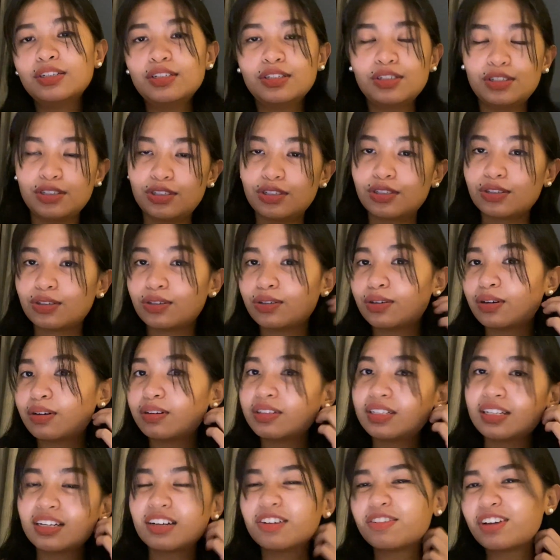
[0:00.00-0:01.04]
So I was
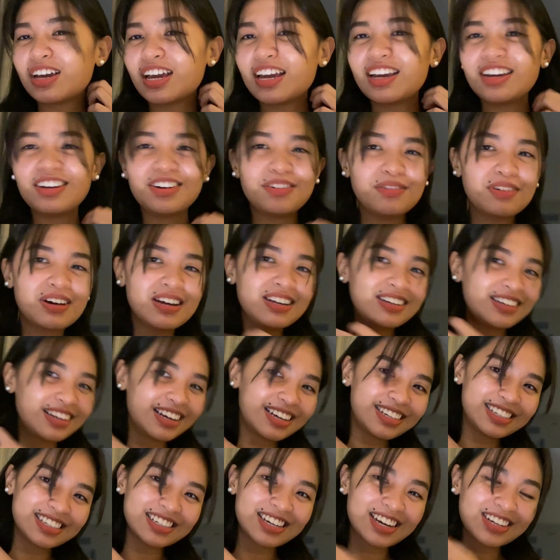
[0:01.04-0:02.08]
like, okay, you know what?
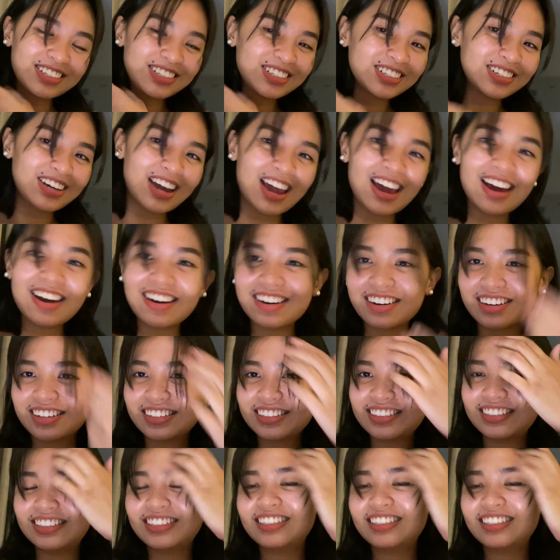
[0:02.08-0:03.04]
Let's cut your hair.